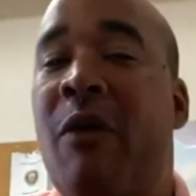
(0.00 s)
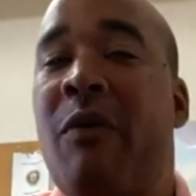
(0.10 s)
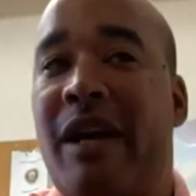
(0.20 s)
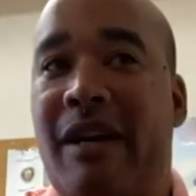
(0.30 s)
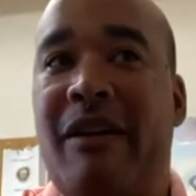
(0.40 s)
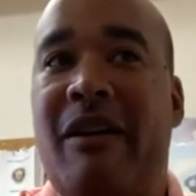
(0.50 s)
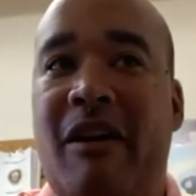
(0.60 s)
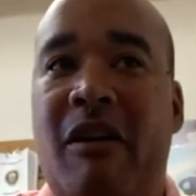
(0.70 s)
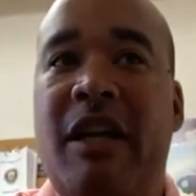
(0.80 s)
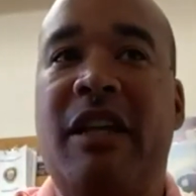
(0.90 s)
I wear
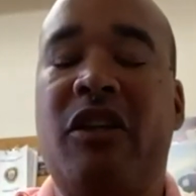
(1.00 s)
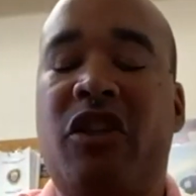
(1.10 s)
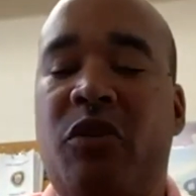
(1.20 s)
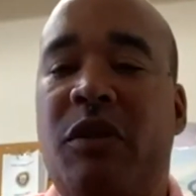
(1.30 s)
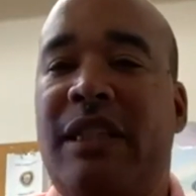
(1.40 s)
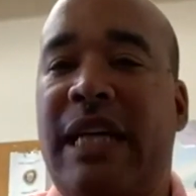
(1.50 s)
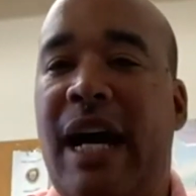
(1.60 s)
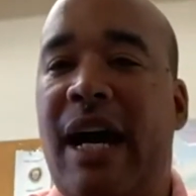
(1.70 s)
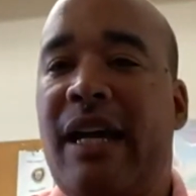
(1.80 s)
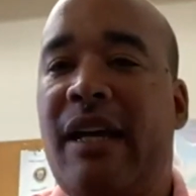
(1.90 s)
either suit and
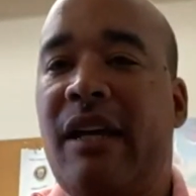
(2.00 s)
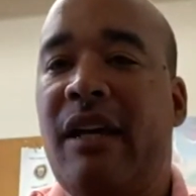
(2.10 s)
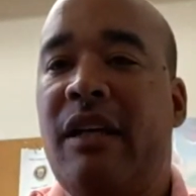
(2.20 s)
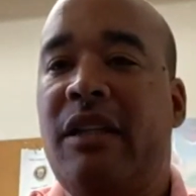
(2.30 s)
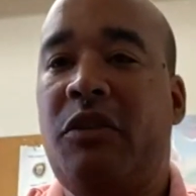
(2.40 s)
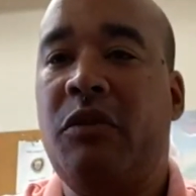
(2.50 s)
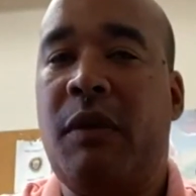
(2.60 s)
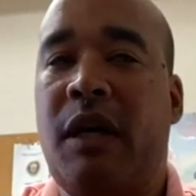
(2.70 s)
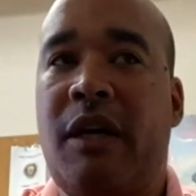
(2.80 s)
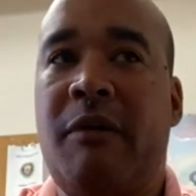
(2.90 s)
tie
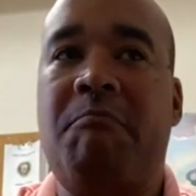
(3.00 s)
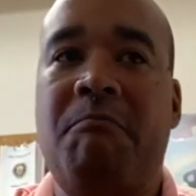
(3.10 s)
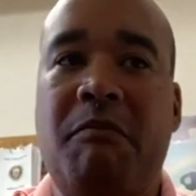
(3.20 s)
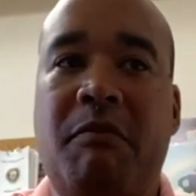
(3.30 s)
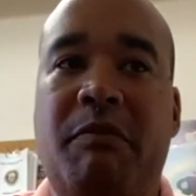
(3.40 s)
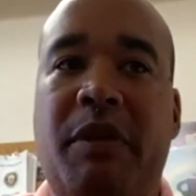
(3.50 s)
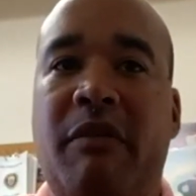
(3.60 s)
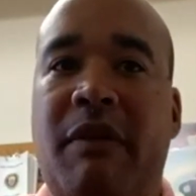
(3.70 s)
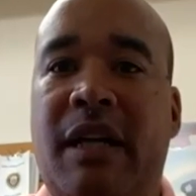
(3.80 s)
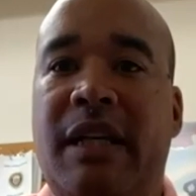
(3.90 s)
to
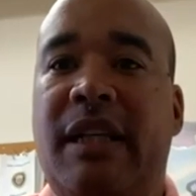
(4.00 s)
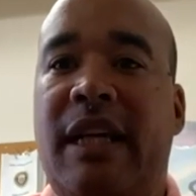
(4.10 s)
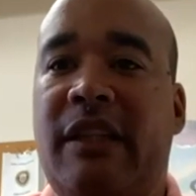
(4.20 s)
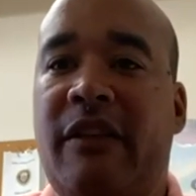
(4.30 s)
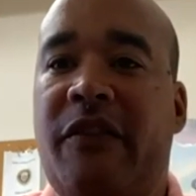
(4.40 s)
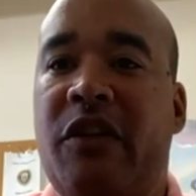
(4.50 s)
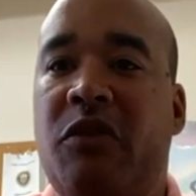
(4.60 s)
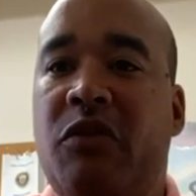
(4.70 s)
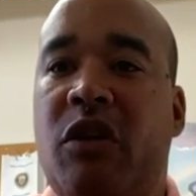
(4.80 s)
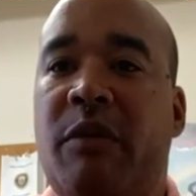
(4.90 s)
be around the elected
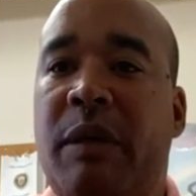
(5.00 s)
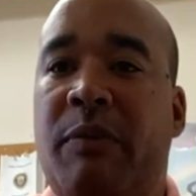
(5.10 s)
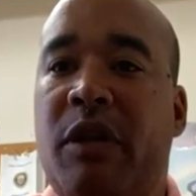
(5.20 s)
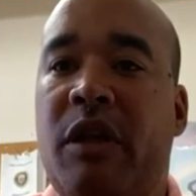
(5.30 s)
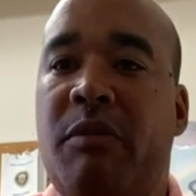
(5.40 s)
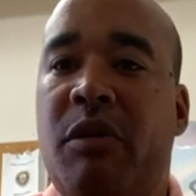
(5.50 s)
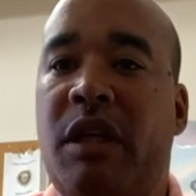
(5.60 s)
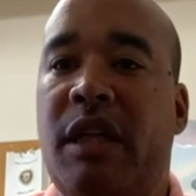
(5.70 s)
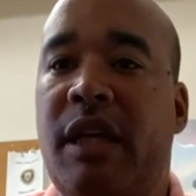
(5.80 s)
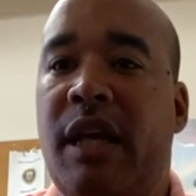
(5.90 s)
officials or the people in the
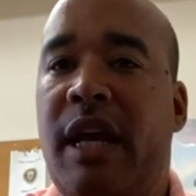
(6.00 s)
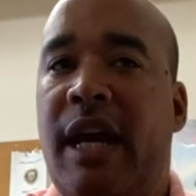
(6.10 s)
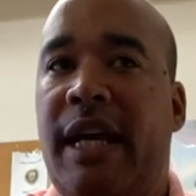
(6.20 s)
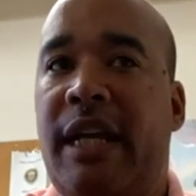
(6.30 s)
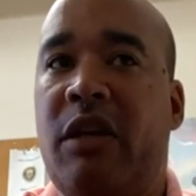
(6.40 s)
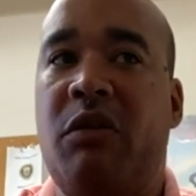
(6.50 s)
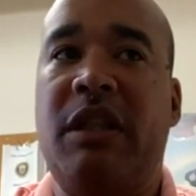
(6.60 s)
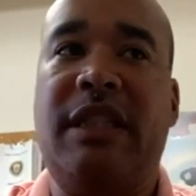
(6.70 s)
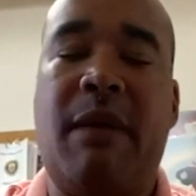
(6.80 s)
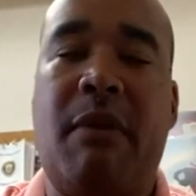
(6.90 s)
community. And the
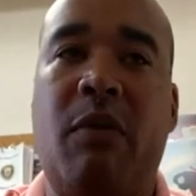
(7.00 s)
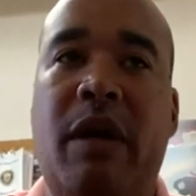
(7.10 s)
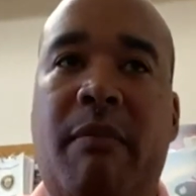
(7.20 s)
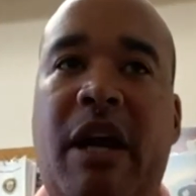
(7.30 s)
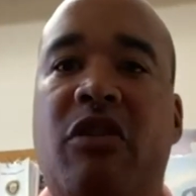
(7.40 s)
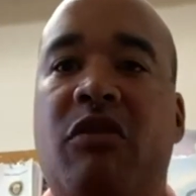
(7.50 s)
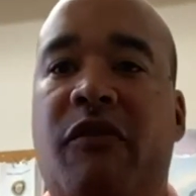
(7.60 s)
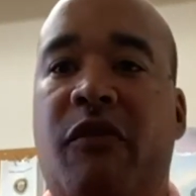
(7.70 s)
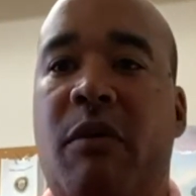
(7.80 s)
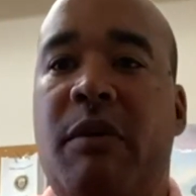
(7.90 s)
only time I wear my
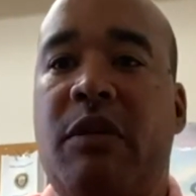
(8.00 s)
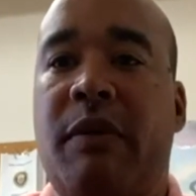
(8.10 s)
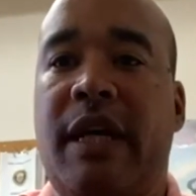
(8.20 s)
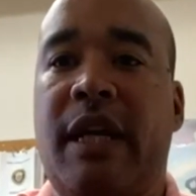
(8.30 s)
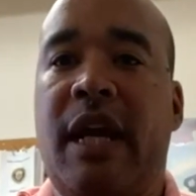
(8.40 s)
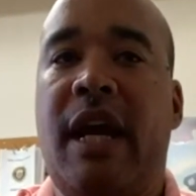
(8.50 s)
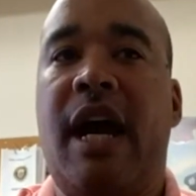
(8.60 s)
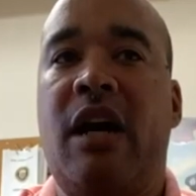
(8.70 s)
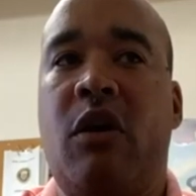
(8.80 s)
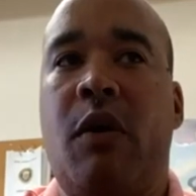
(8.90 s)
uniform is when
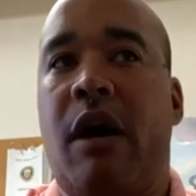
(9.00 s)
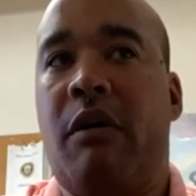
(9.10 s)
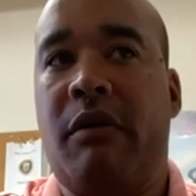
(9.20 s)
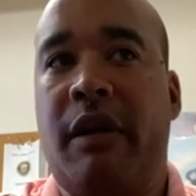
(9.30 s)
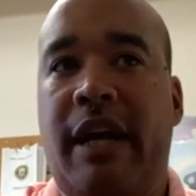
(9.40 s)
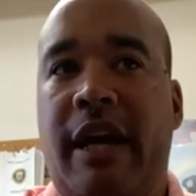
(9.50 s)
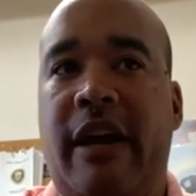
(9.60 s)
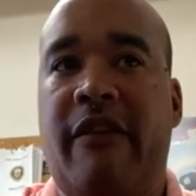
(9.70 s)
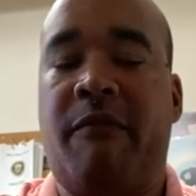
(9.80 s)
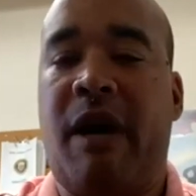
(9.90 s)
I go out
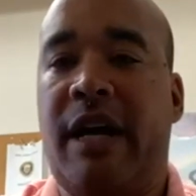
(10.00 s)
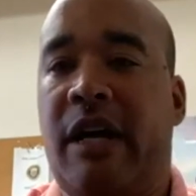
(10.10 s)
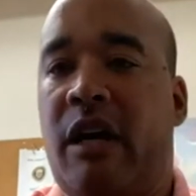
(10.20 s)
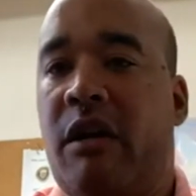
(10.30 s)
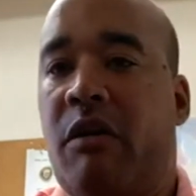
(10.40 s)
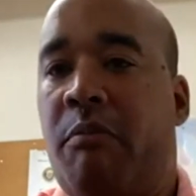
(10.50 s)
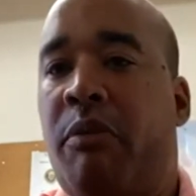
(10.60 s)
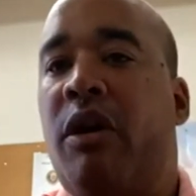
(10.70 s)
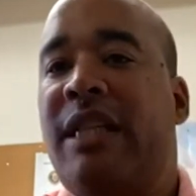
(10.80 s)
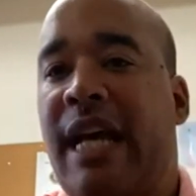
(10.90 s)
if my
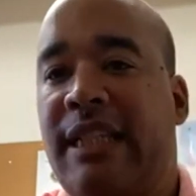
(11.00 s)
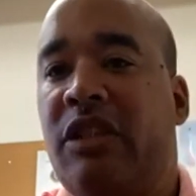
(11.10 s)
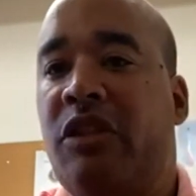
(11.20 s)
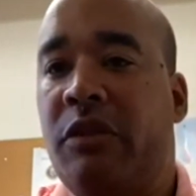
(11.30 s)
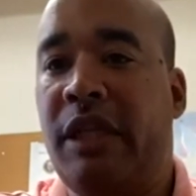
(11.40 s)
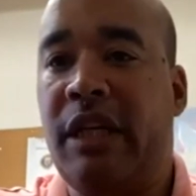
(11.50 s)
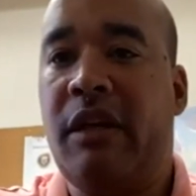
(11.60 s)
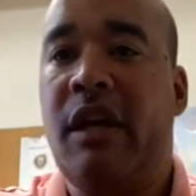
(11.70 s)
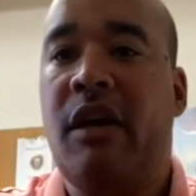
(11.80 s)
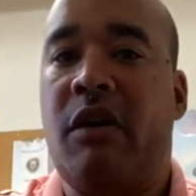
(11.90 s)
boss has a
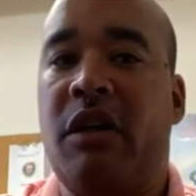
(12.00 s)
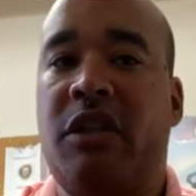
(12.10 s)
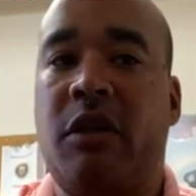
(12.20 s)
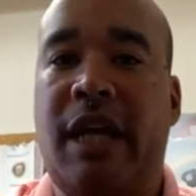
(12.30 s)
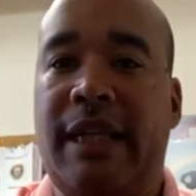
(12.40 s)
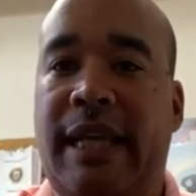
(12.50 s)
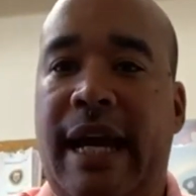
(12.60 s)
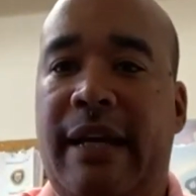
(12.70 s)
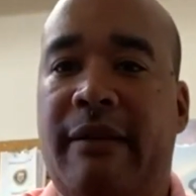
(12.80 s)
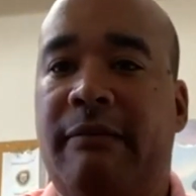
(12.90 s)
duty or so like
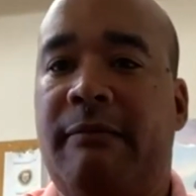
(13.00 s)
that.